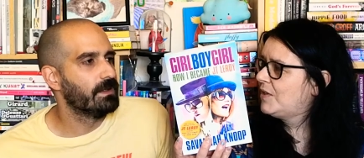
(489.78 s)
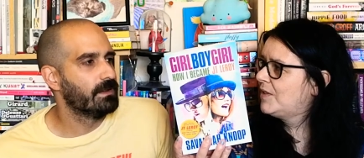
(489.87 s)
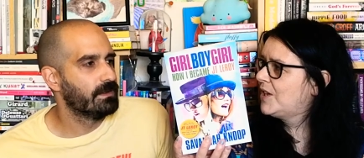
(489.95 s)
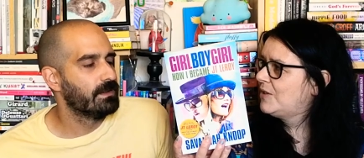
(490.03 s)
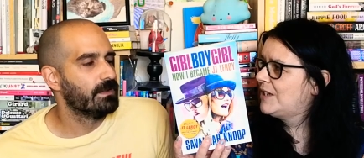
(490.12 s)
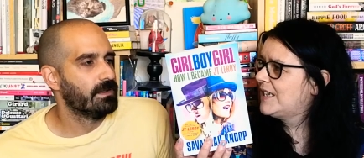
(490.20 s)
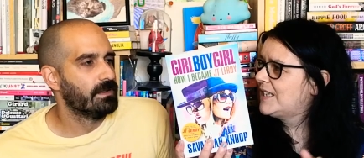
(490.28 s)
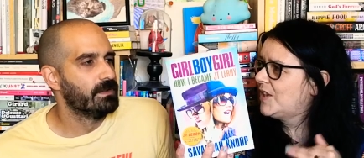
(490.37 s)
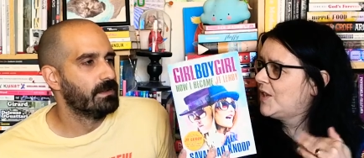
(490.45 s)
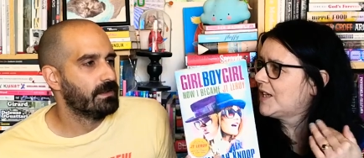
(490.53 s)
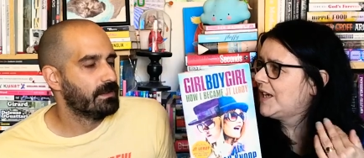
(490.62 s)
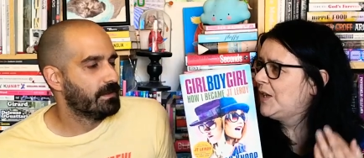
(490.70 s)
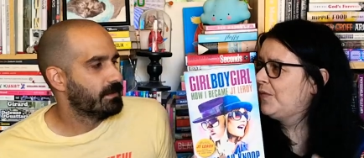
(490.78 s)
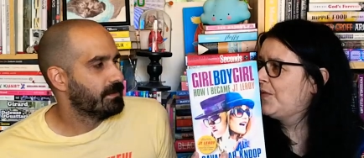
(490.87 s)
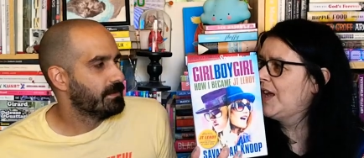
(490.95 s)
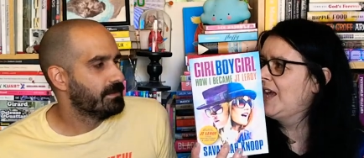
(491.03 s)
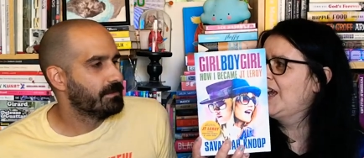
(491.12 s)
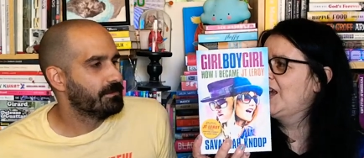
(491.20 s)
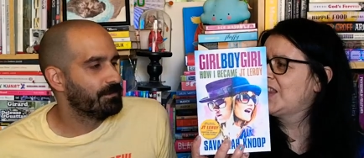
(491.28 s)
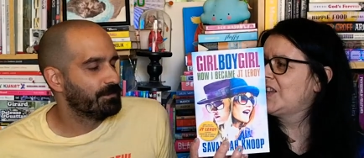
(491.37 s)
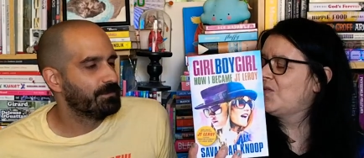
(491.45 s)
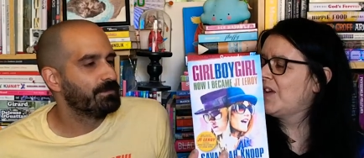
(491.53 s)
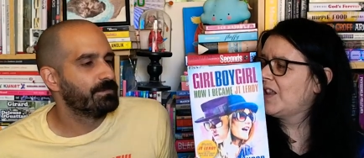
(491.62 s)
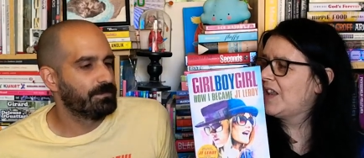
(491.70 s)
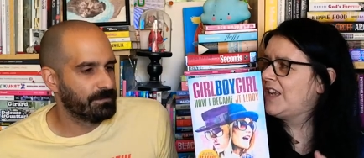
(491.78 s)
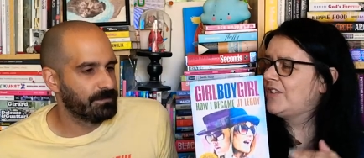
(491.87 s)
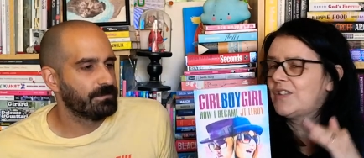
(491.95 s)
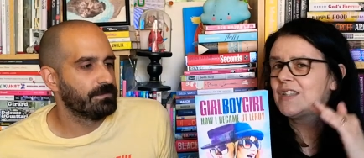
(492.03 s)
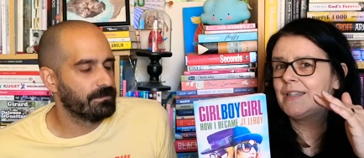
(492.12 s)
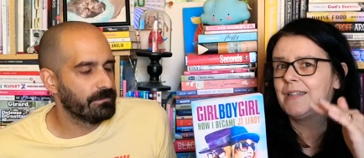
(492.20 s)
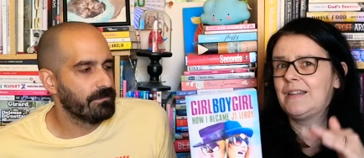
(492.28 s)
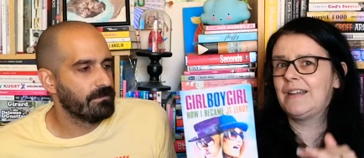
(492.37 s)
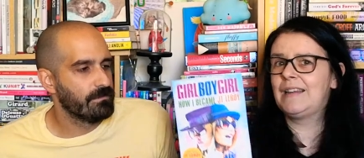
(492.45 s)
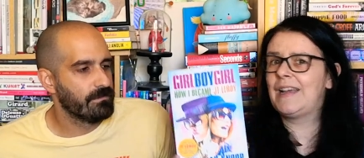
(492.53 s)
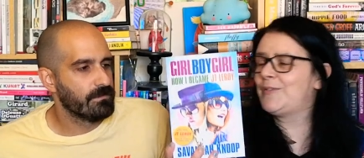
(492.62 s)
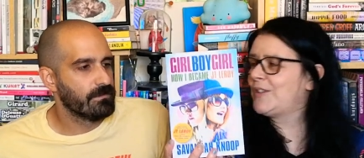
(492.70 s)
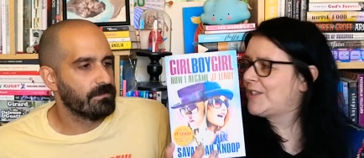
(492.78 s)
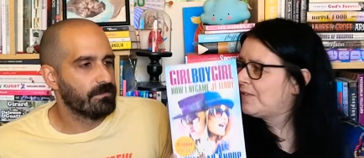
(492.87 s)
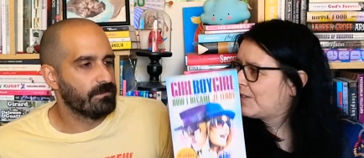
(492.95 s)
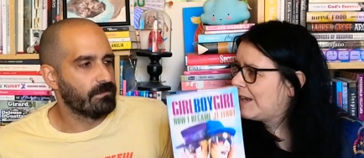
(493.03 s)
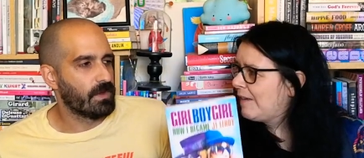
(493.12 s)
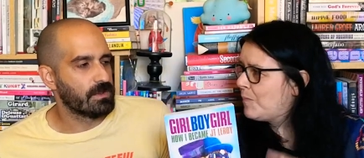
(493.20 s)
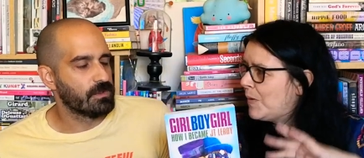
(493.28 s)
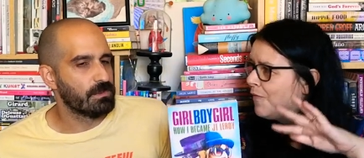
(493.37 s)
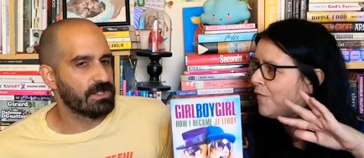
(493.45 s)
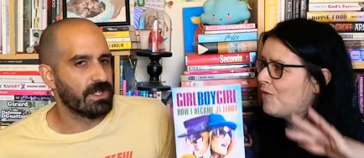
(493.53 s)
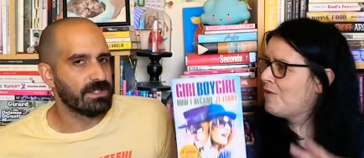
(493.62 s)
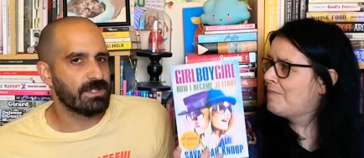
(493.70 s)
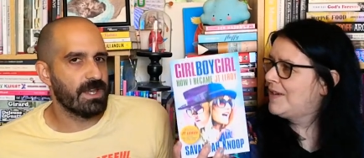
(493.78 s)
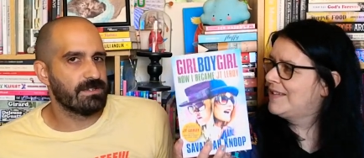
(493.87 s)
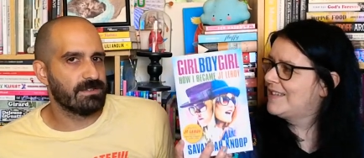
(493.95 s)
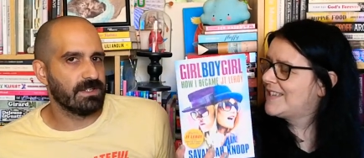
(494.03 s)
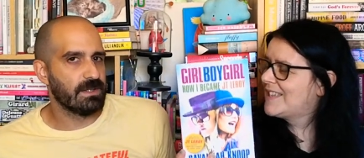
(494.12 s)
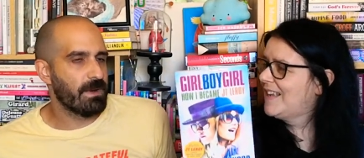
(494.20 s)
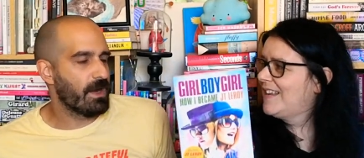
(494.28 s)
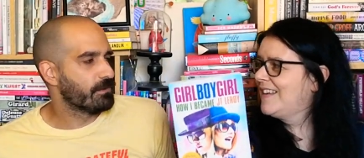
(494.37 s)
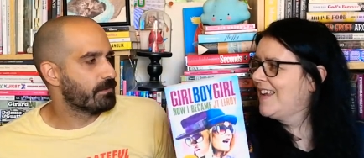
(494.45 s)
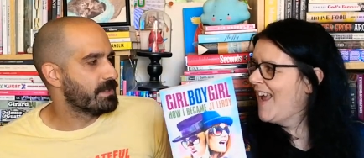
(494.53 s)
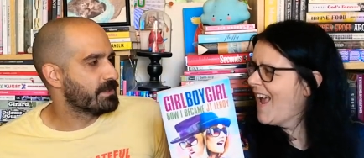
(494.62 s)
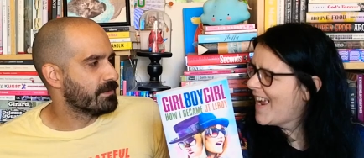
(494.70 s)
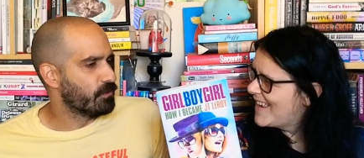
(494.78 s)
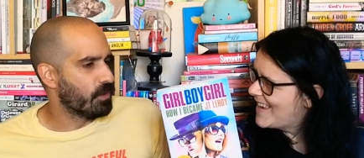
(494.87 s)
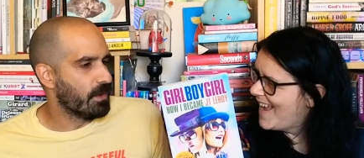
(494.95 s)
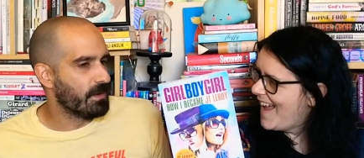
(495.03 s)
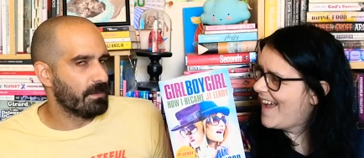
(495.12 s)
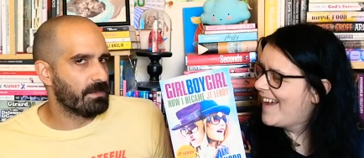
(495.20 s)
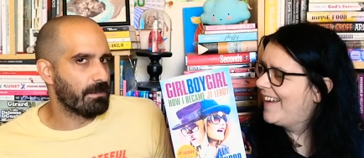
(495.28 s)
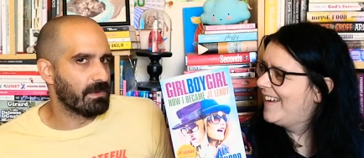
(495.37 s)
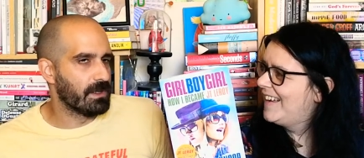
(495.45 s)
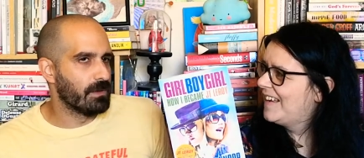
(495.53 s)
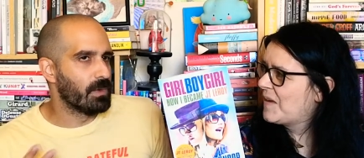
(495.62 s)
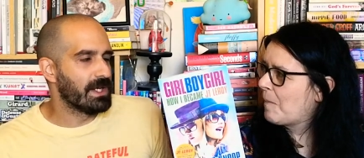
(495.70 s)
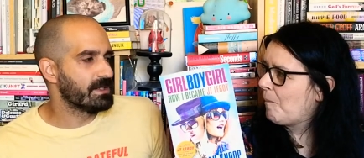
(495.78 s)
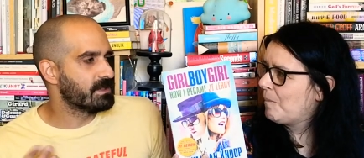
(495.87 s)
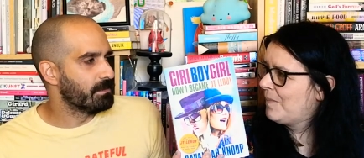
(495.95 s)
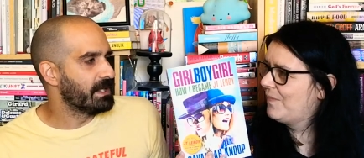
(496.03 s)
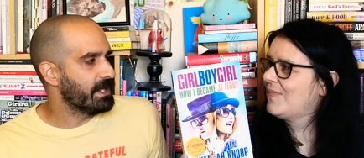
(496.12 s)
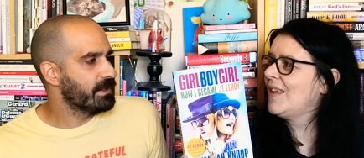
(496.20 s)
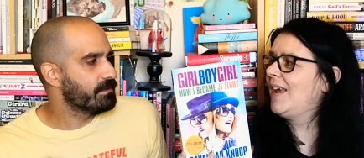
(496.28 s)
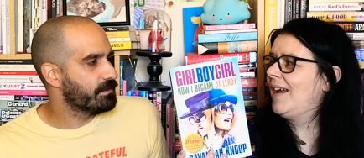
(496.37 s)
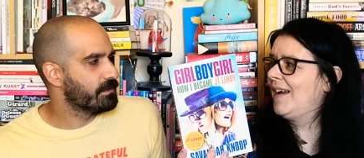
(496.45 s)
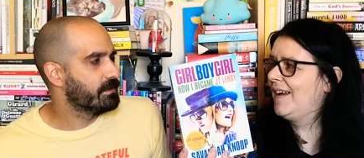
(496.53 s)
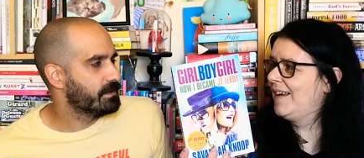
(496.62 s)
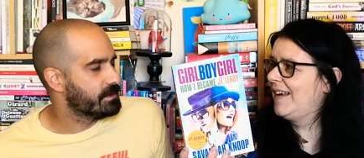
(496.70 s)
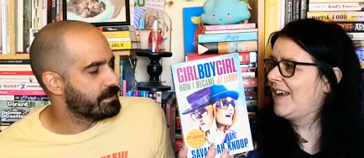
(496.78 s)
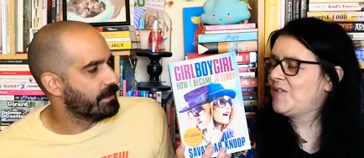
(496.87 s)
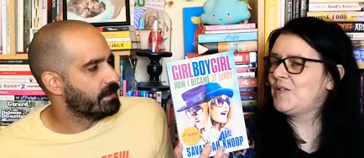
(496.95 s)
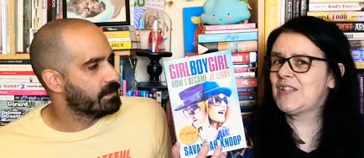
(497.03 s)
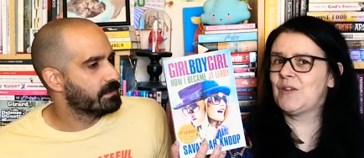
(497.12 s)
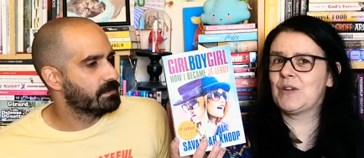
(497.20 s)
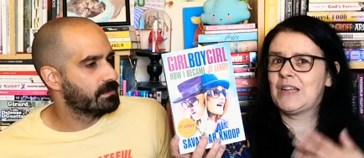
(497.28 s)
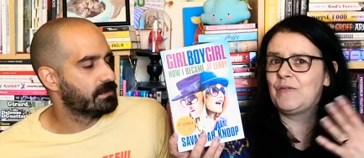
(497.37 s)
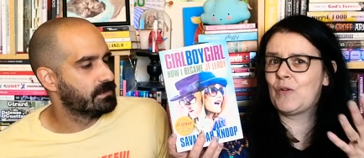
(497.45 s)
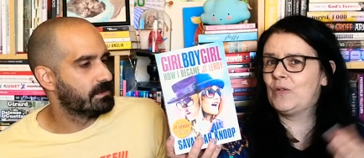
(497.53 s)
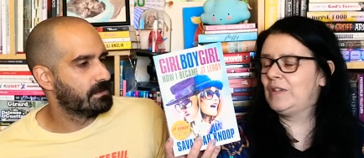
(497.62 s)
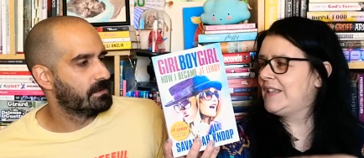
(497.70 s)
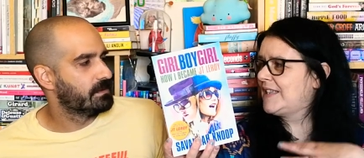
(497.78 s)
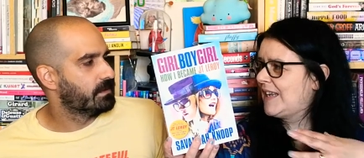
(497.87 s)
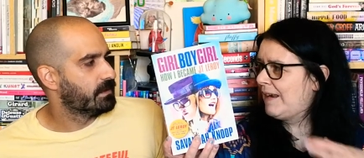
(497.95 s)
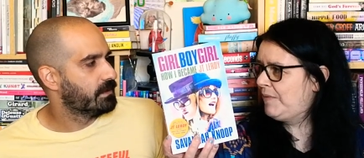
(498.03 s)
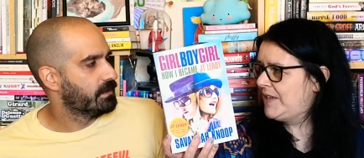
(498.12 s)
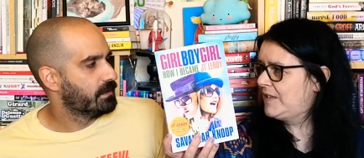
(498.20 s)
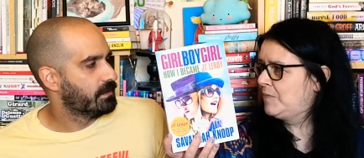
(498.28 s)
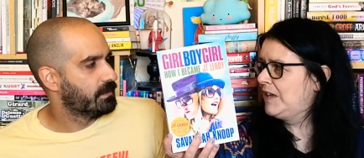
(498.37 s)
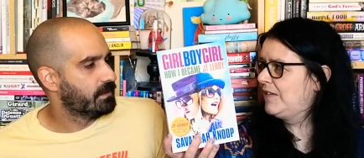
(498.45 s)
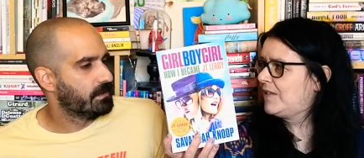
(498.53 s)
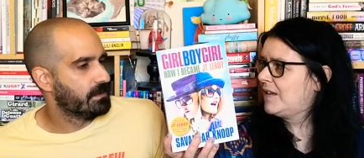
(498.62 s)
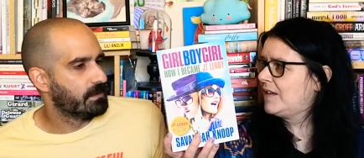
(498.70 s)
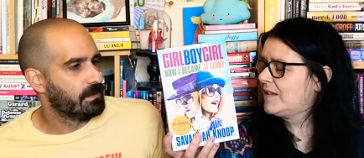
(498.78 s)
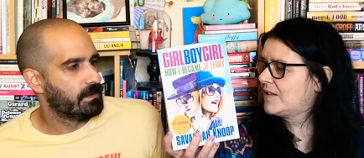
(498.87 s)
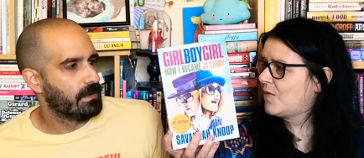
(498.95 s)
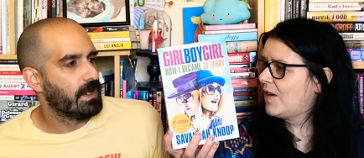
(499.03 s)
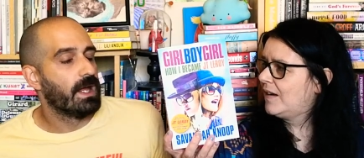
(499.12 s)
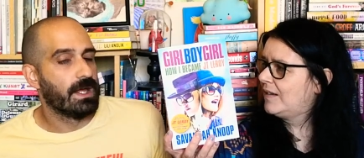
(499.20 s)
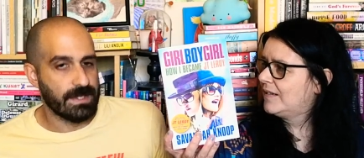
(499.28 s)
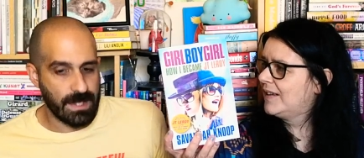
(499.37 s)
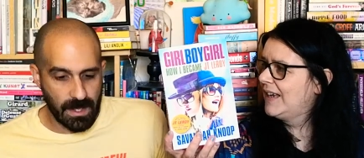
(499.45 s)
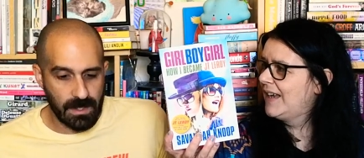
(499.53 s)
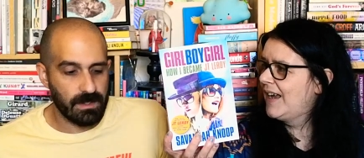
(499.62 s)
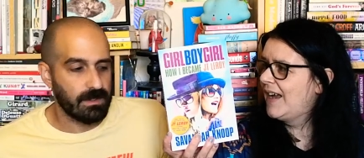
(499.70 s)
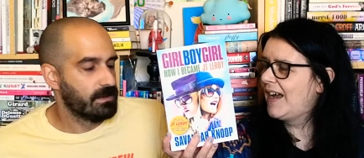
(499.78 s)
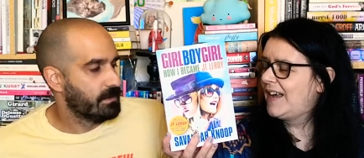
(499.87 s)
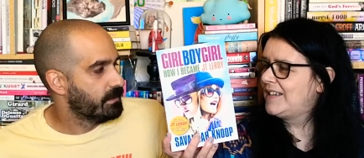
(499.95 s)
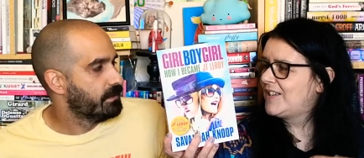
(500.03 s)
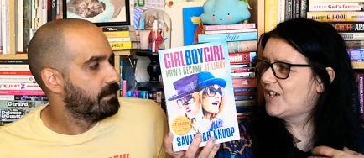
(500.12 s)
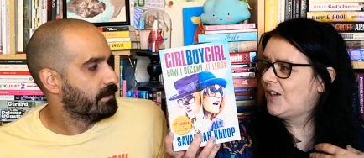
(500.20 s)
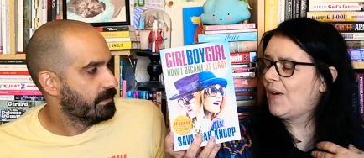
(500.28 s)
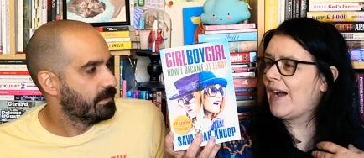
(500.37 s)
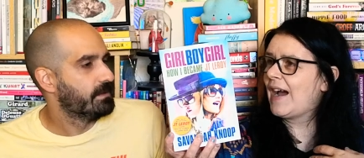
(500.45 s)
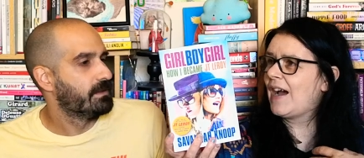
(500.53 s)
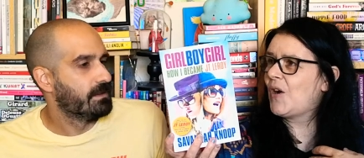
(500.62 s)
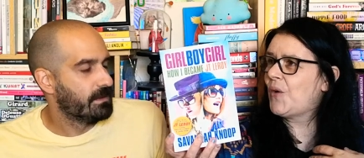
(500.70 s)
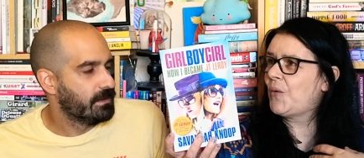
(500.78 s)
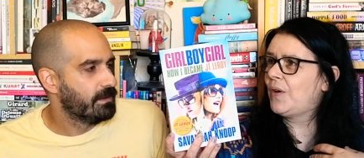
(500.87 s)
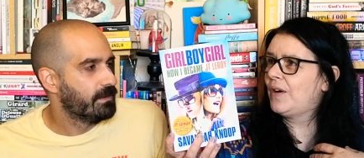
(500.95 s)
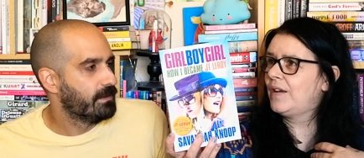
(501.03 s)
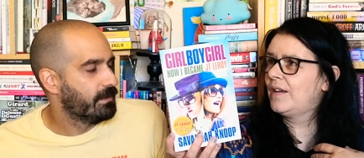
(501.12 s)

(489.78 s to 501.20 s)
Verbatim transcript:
Speaker 1: if anyone noticed. So it's kind of these real interested levels of kind of performance. Almost like testing the boundaries of what yeah. people are
Speaker 2: willing to believe. Yeah,
Speaker 1: and also kind of all these celebrities believed in it as well. Yeah. And so how